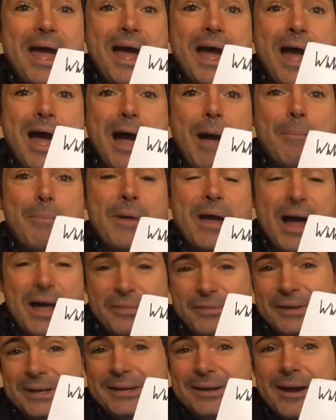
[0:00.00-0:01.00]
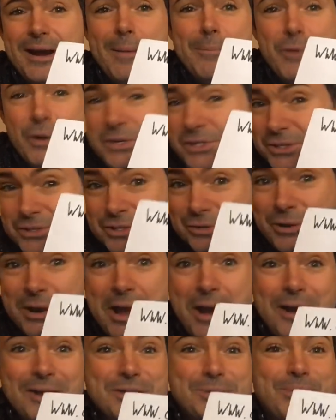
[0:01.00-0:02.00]
I think I'm not such a
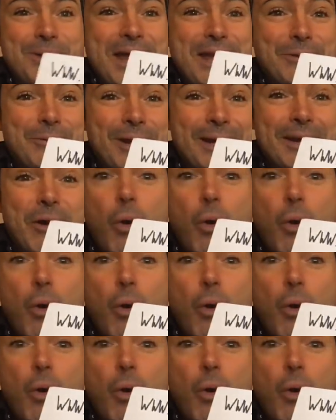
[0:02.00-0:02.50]
great artist, but anyway,